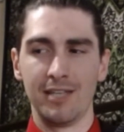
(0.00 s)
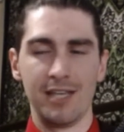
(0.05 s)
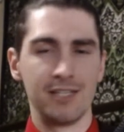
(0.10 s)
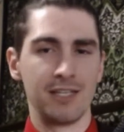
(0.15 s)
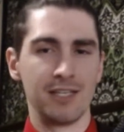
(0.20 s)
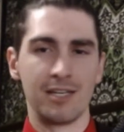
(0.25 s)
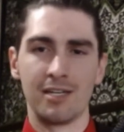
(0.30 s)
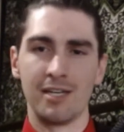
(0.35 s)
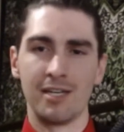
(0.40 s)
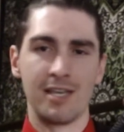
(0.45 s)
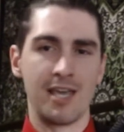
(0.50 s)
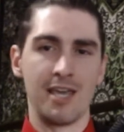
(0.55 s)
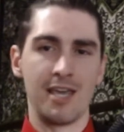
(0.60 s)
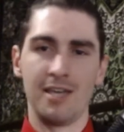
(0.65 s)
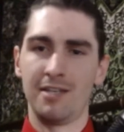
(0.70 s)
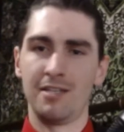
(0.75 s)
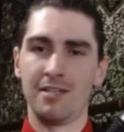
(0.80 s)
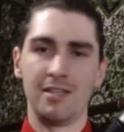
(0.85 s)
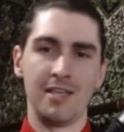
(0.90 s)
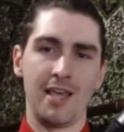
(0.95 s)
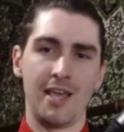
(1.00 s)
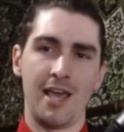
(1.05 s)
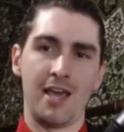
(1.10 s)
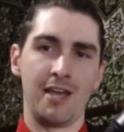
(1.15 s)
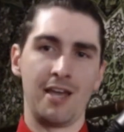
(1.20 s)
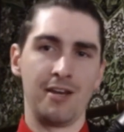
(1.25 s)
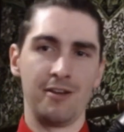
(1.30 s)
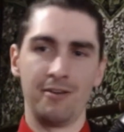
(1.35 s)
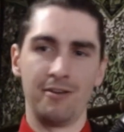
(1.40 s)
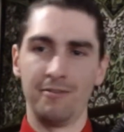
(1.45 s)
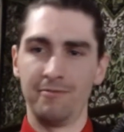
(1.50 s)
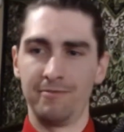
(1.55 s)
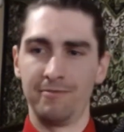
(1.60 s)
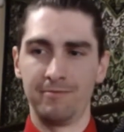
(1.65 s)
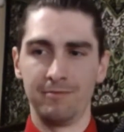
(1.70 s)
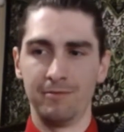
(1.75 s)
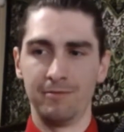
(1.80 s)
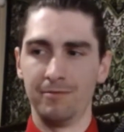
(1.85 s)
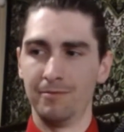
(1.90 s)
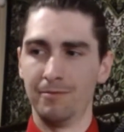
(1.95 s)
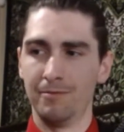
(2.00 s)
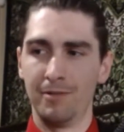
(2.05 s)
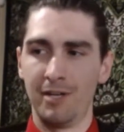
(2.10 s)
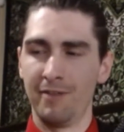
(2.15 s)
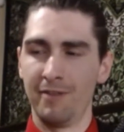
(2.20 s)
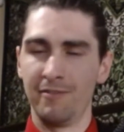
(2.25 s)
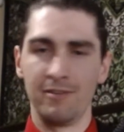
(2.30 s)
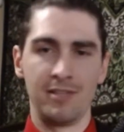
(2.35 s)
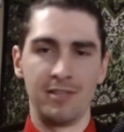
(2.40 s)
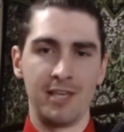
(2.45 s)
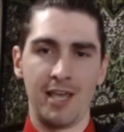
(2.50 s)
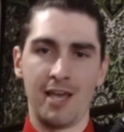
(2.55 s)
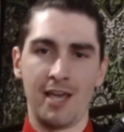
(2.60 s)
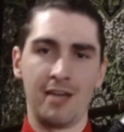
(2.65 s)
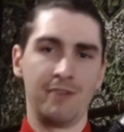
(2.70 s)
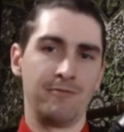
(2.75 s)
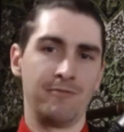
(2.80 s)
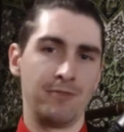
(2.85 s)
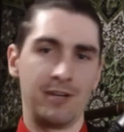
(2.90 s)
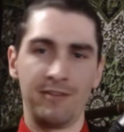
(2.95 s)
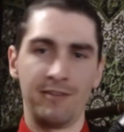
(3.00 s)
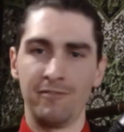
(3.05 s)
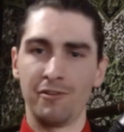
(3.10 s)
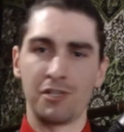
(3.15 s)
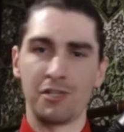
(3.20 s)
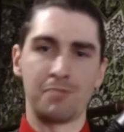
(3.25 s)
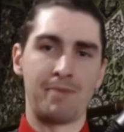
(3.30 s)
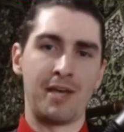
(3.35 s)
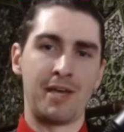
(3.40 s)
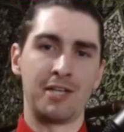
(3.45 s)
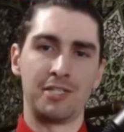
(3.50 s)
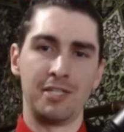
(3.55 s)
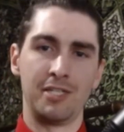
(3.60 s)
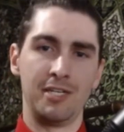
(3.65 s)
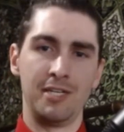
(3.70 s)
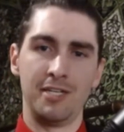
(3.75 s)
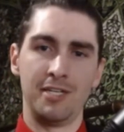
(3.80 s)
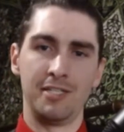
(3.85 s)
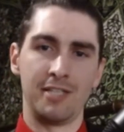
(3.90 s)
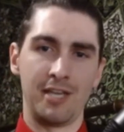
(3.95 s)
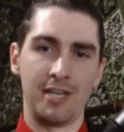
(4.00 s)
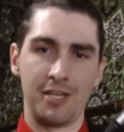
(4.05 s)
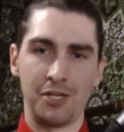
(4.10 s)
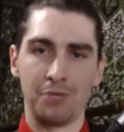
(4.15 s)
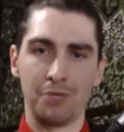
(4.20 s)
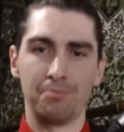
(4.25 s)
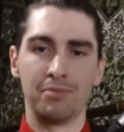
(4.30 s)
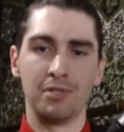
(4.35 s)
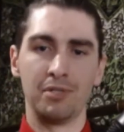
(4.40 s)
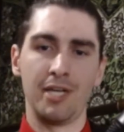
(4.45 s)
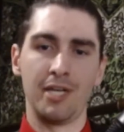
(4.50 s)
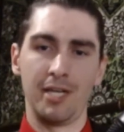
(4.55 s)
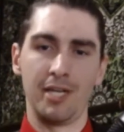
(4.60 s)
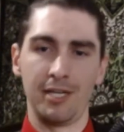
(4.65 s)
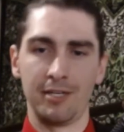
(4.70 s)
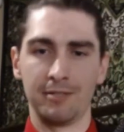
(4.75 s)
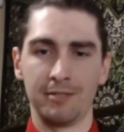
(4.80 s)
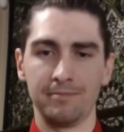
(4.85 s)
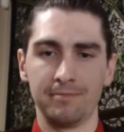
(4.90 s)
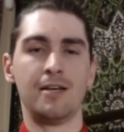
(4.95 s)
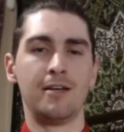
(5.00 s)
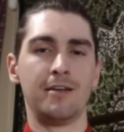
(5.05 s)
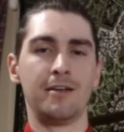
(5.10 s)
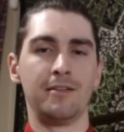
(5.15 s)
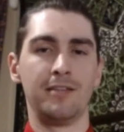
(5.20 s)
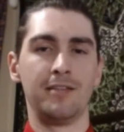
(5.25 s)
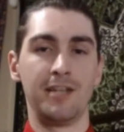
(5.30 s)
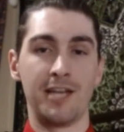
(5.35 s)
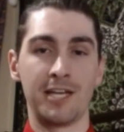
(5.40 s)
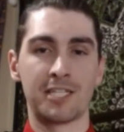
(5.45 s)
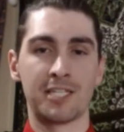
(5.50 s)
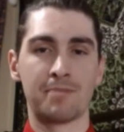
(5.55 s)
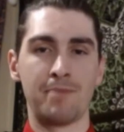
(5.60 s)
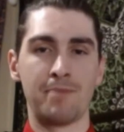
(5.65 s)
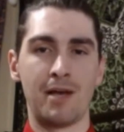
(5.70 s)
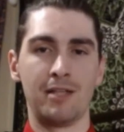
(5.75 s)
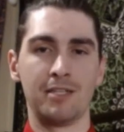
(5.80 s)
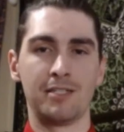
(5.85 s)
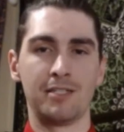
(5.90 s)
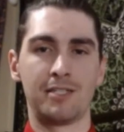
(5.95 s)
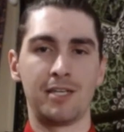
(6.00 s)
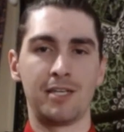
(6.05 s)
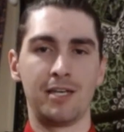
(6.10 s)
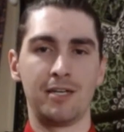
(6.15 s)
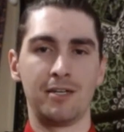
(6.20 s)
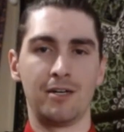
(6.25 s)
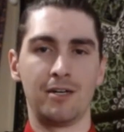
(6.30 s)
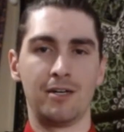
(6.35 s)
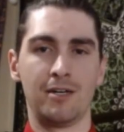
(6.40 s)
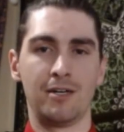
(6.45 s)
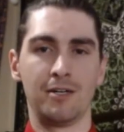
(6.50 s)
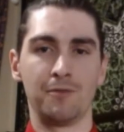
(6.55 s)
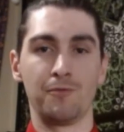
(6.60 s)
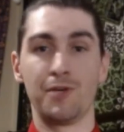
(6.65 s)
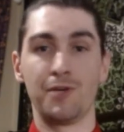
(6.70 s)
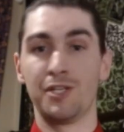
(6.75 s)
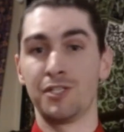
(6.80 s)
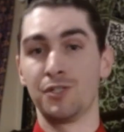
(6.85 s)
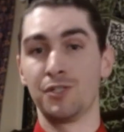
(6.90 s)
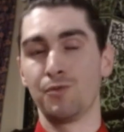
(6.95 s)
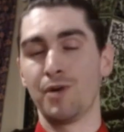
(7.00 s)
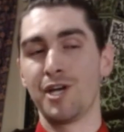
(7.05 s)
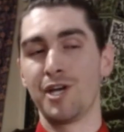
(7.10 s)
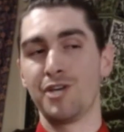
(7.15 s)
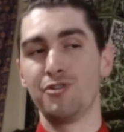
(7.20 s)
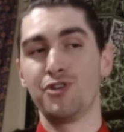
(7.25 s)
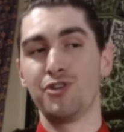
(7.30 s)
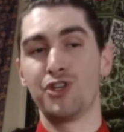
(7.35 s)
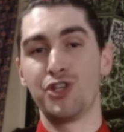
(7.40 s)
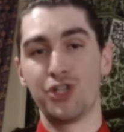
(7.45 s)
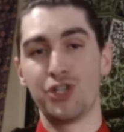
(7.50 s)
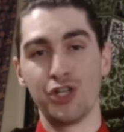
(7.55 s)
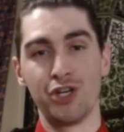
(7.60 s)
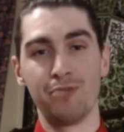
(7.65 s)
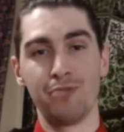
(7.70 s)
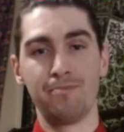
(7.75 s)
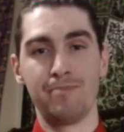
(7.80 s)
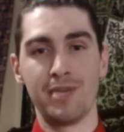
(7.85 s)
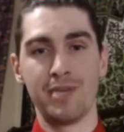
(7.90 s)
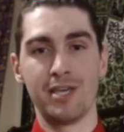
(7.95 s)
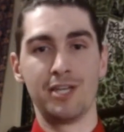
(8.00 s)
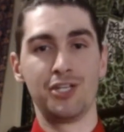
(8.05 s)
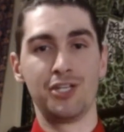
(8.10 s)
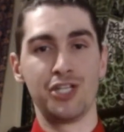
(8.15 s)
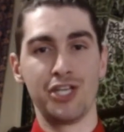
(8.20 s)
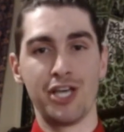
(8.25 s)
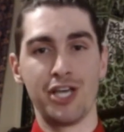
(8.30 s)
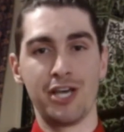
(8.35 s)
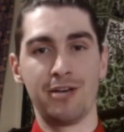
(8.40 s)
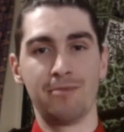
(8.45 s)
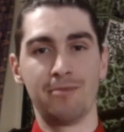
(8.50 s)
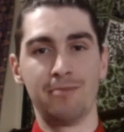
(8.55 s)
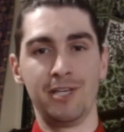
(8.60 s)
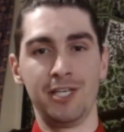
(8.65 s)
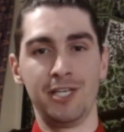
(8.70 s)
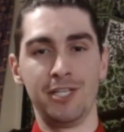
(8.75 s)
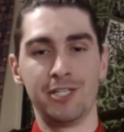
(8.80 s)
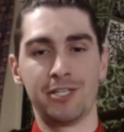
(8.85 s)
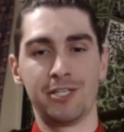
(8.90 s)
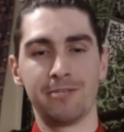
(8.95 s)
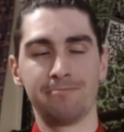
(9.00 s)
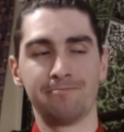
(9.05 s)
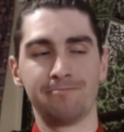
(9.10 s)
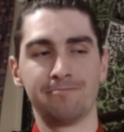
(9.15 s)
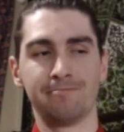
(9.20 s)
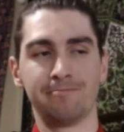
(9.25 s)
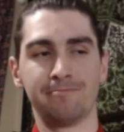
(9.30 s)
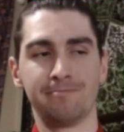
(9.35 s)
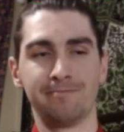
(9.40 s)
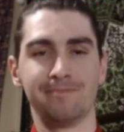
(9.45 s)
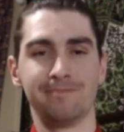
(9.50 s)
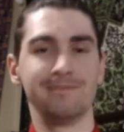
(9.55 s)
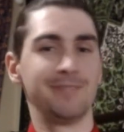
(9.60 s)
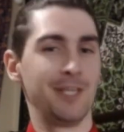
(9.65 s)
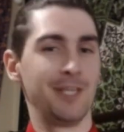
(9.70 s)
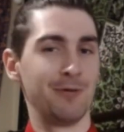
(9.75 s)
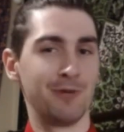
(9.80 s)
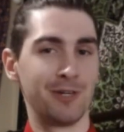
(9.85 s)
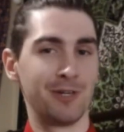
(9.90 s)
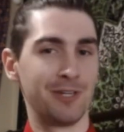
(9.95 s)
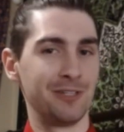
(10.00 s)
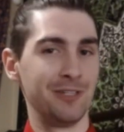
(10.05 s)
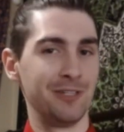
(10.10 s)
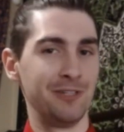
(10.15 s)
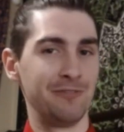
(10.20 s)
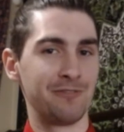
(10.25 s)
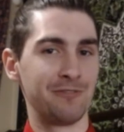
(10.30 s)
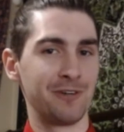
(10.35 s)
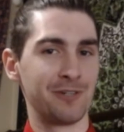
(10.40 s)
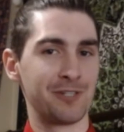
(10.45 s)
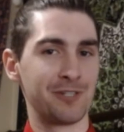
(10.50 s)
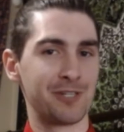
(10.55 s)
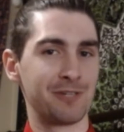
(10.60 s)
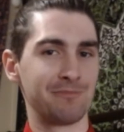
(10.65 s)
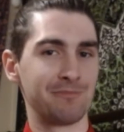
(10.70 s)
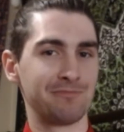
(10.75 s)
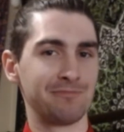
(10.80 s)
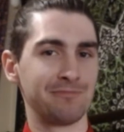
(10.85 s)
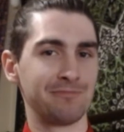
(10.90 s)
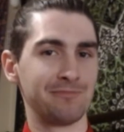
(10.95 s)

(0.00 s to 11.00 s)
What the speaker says: isn't going to get you to the end of whatever expansion it is that you're playing. The next malintent on reasons why you shouldn't be a GM is you want all the loot first.